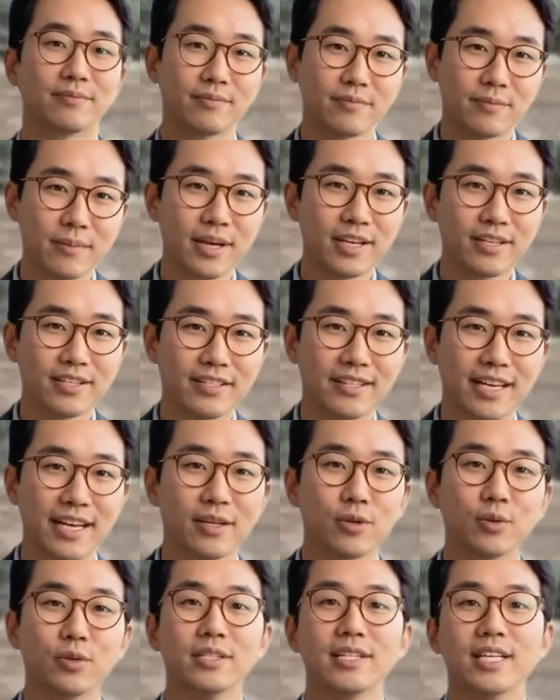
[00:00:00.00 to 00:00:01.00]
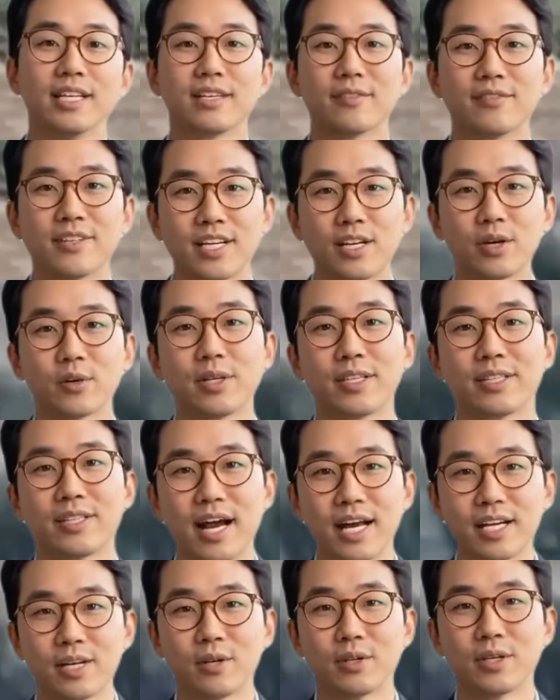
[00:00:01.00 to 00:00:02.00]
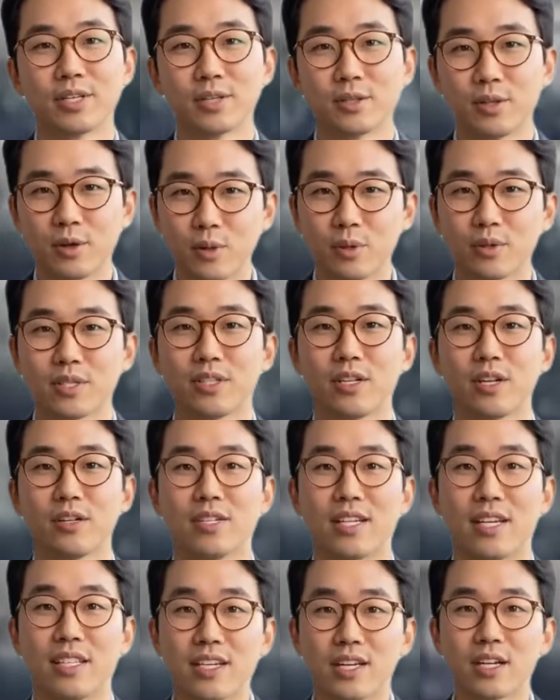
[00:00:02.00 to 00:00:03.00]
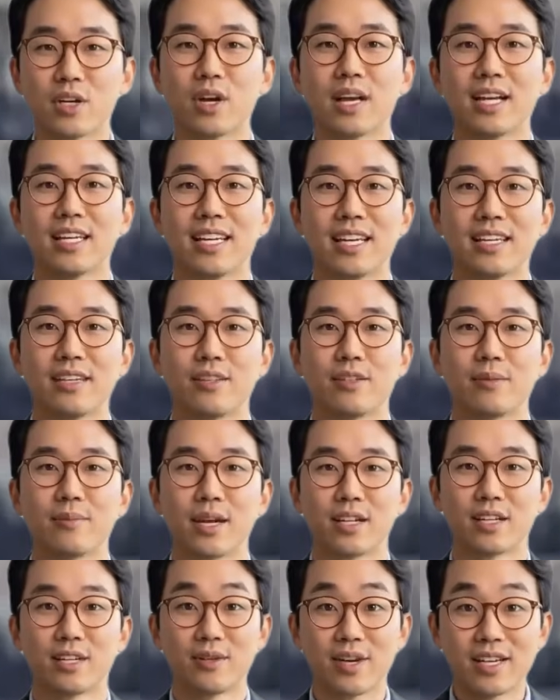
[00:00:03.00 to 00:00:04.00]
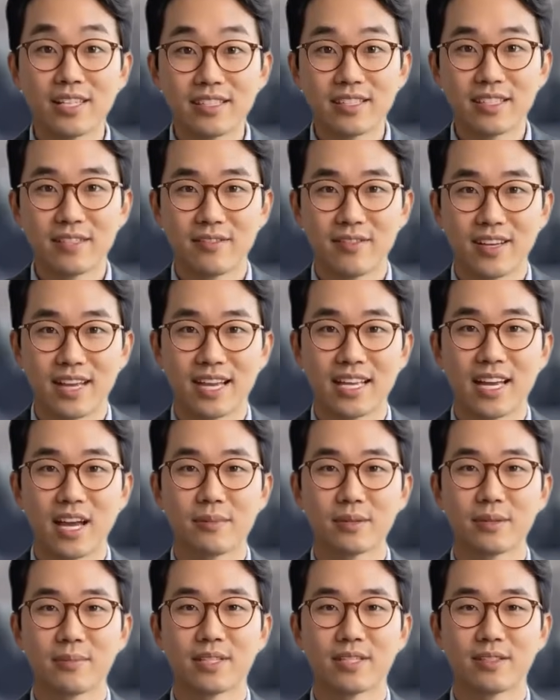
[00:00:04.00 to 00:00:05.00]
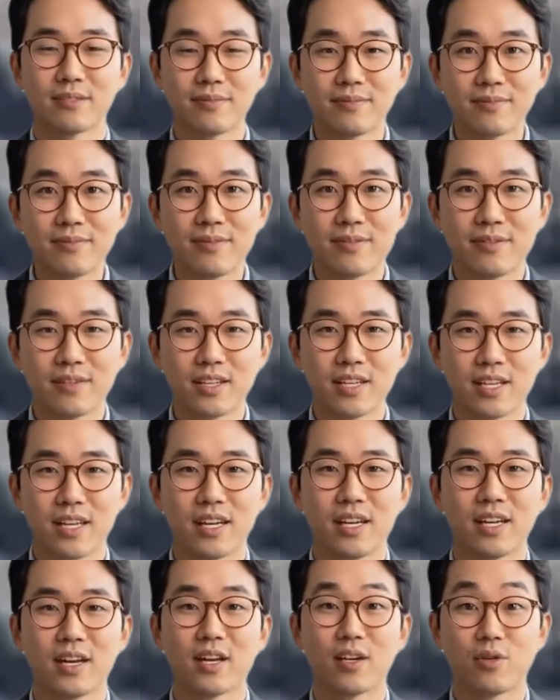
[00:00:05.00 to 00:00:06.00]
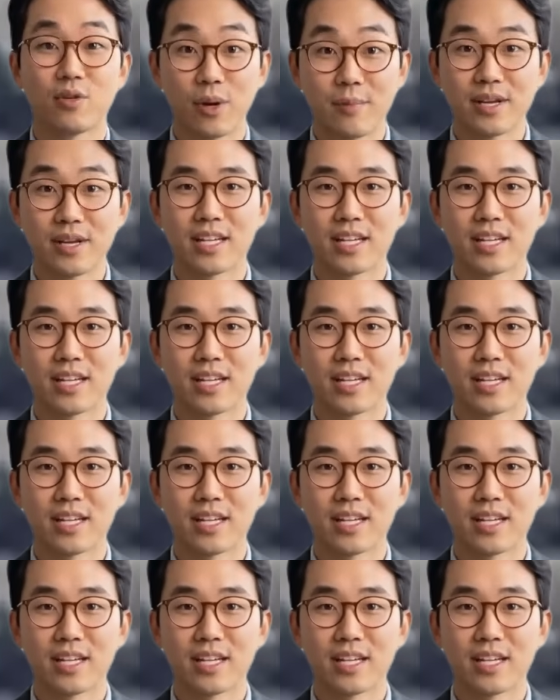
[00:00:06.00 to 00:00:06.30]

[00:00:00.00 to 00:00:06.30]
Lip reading: these heavily armored platforms required multiple mines, as their underbelly protection is exceptionally durable. But